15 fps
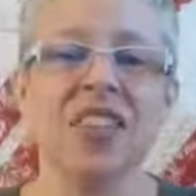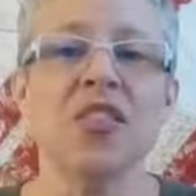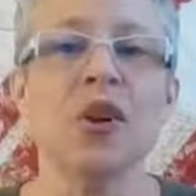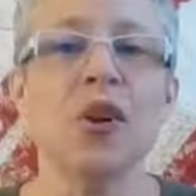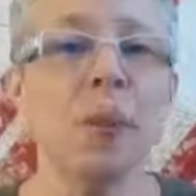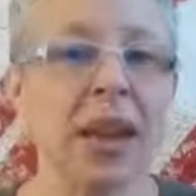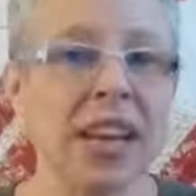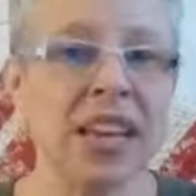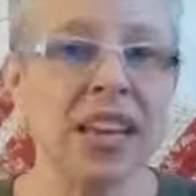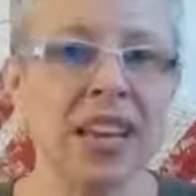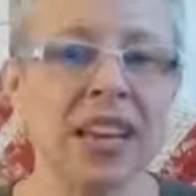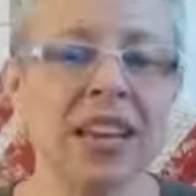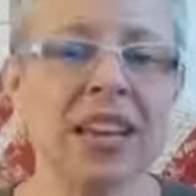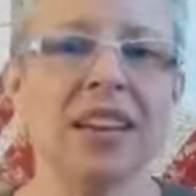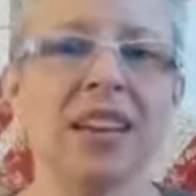There are many
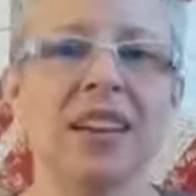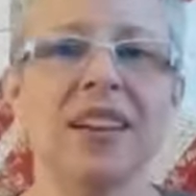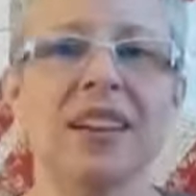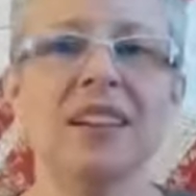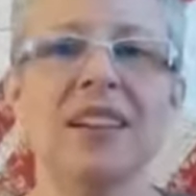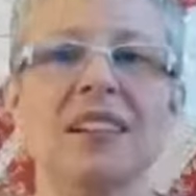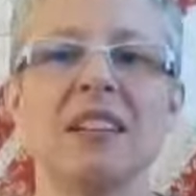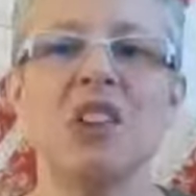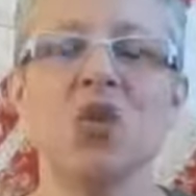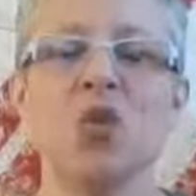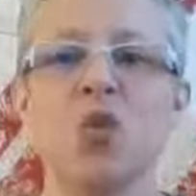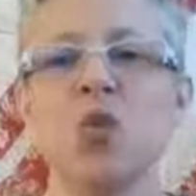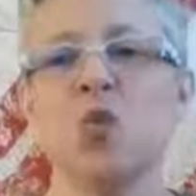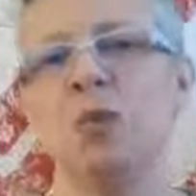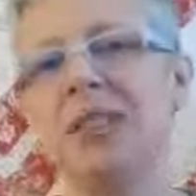
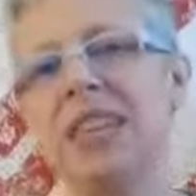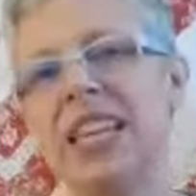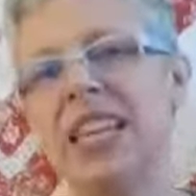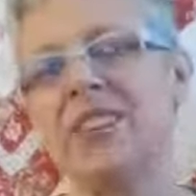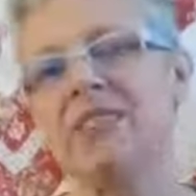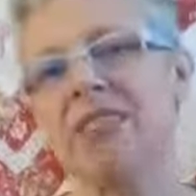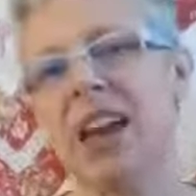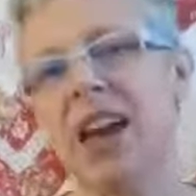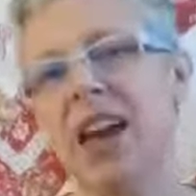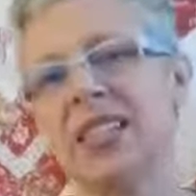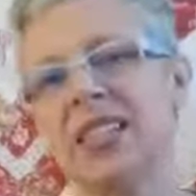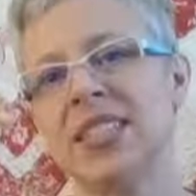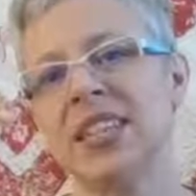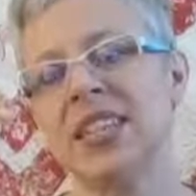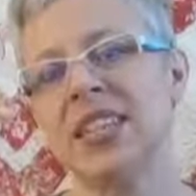who believe
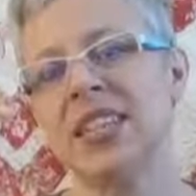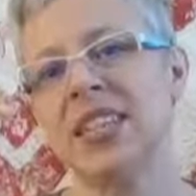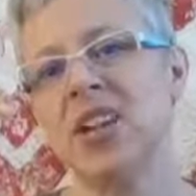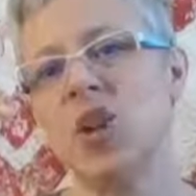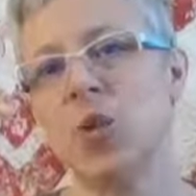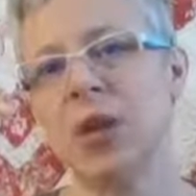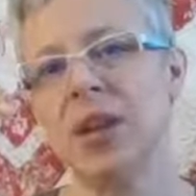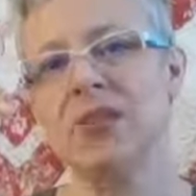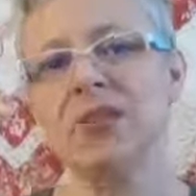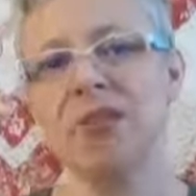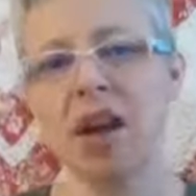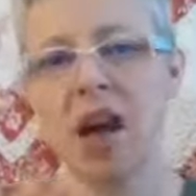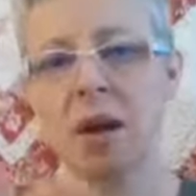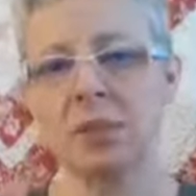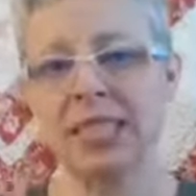that grief
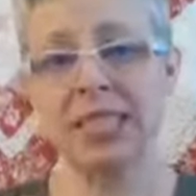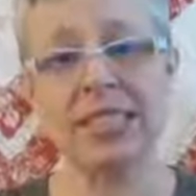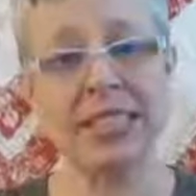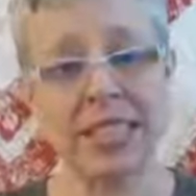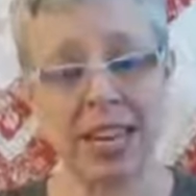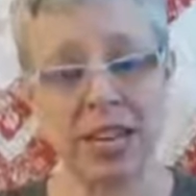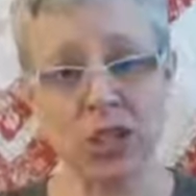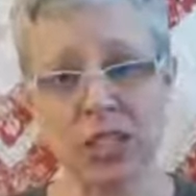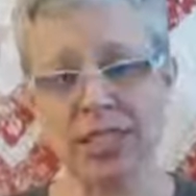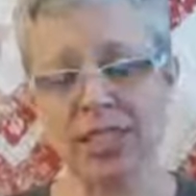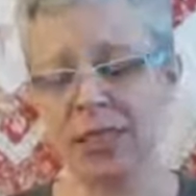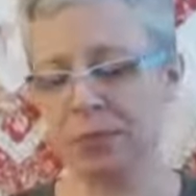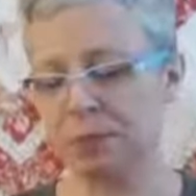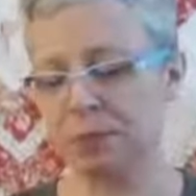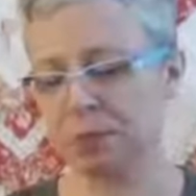comes in
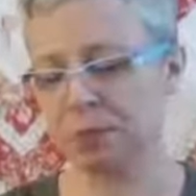stages.